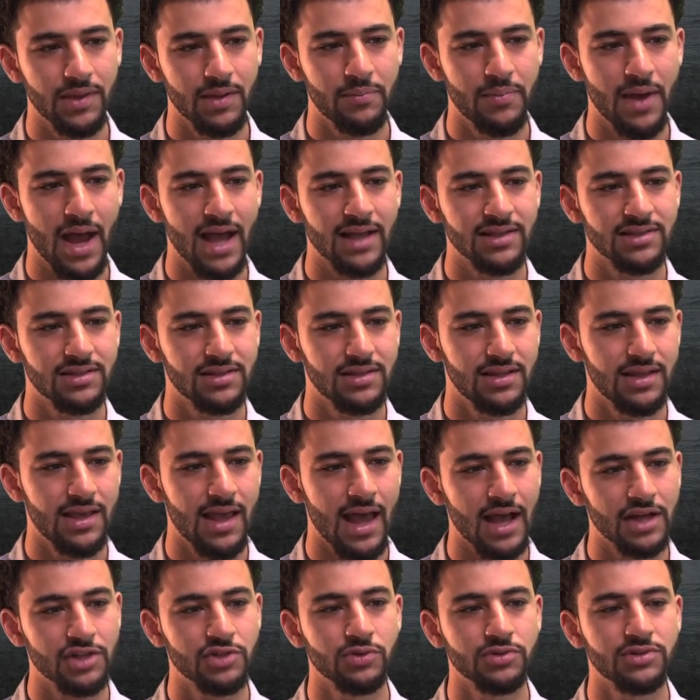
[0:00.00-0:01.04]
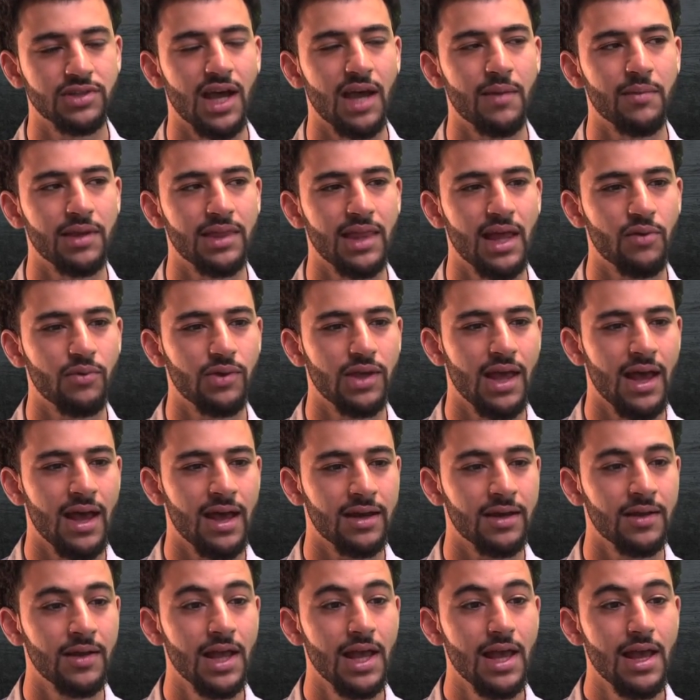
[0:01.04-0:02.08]
past the actual timing that we
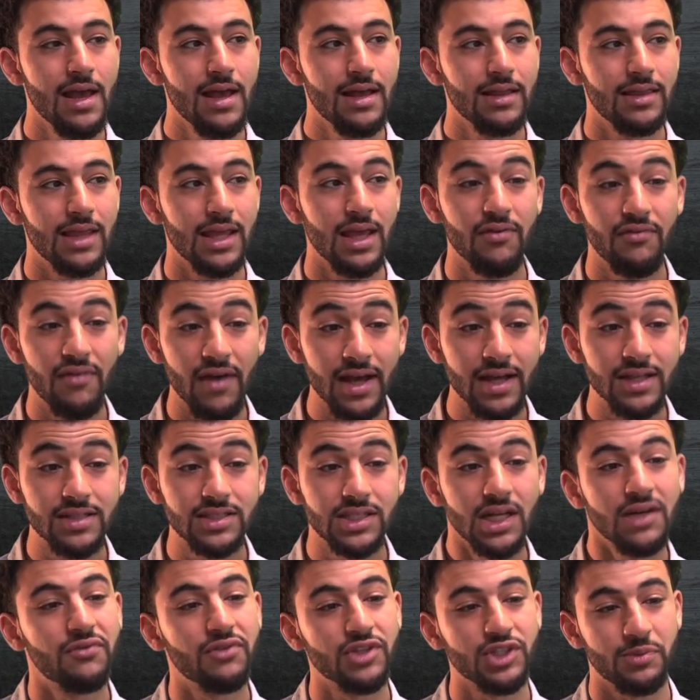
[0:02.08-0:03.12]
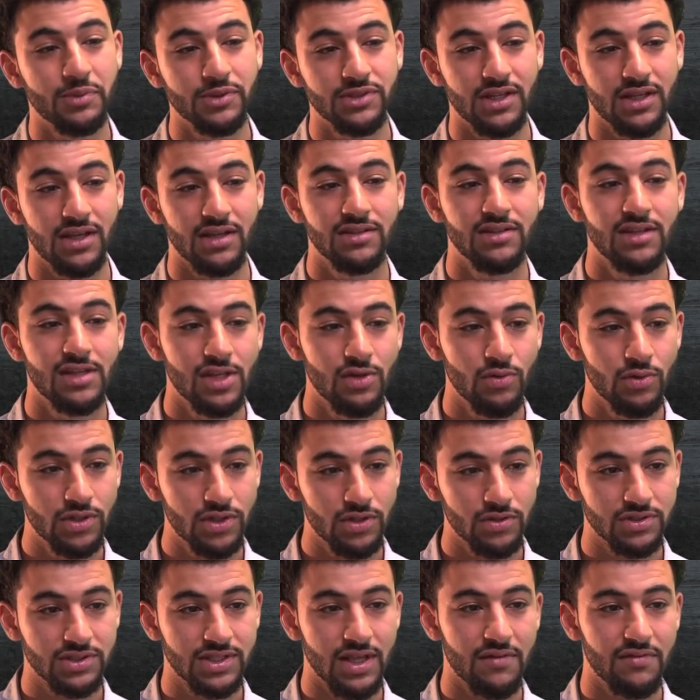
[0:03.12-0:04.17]
had. The event itself was supposed to continue
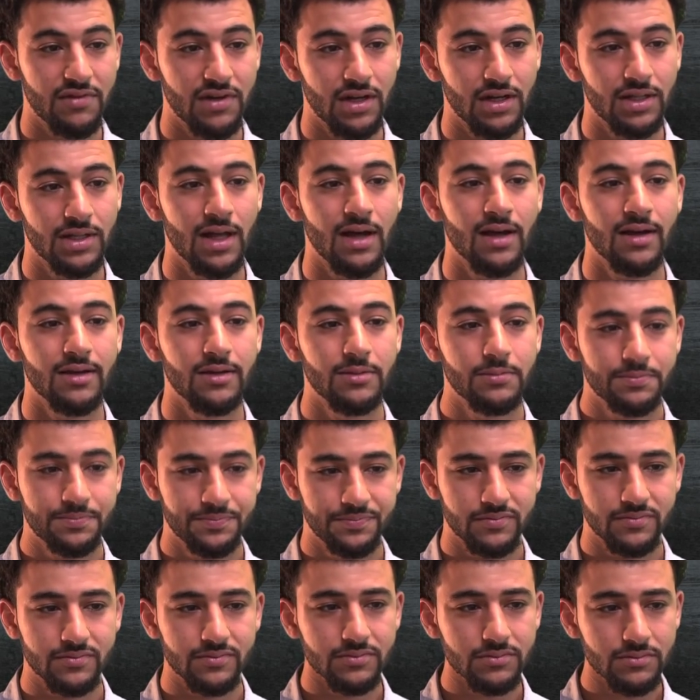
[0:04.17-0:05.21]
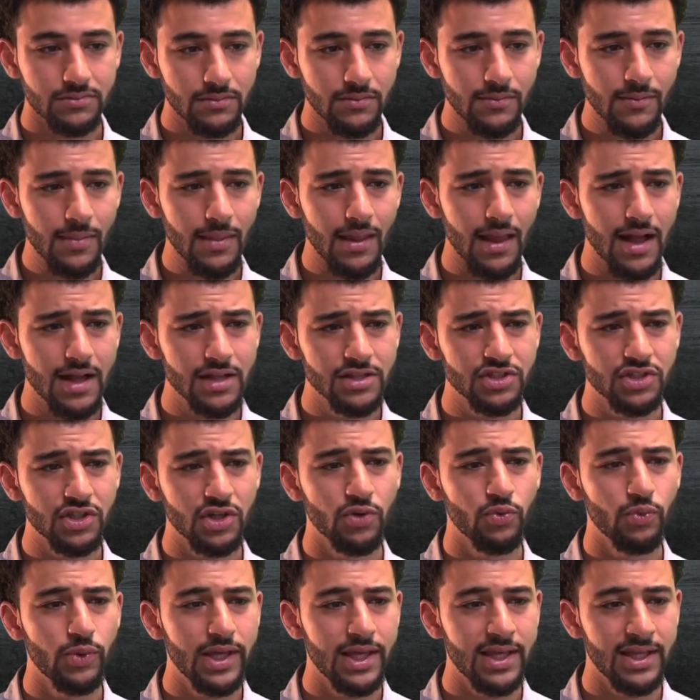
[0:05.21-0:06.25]
until 7 o'clock. And so
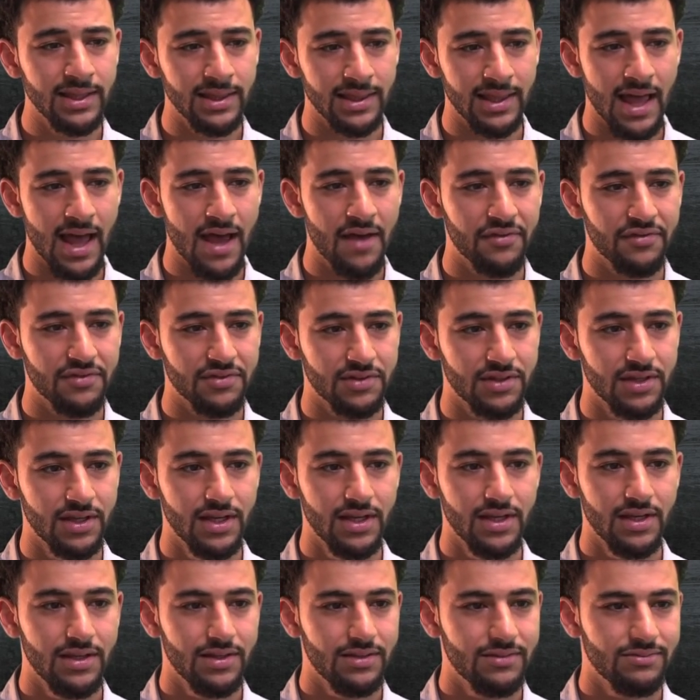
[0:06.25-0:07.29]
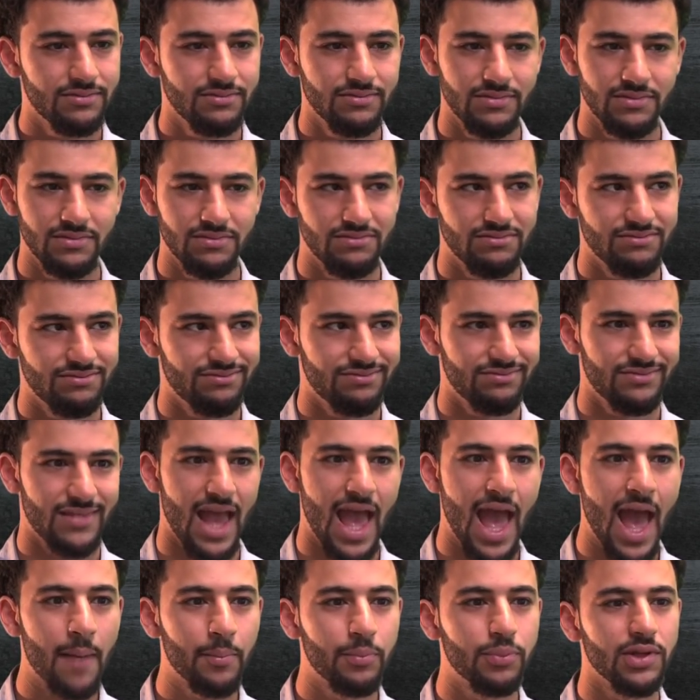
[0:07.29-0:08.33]
we left
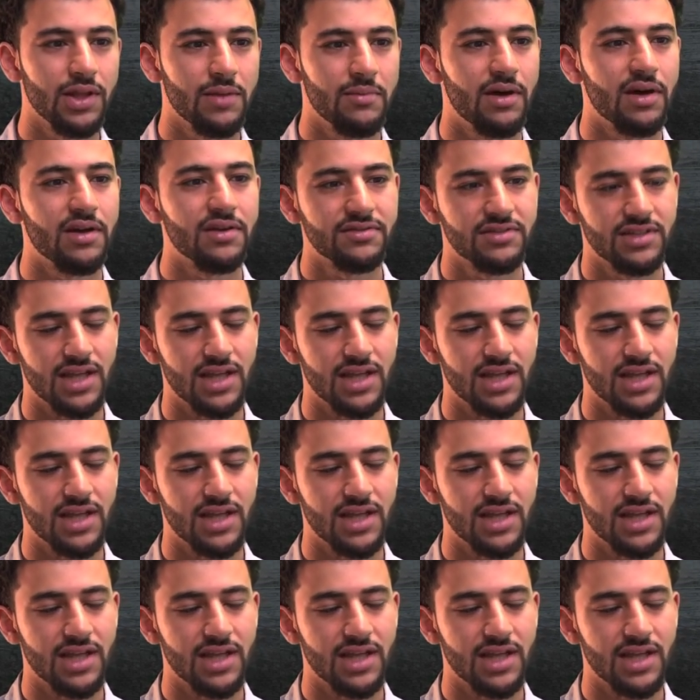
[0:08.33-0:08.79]
ample amount of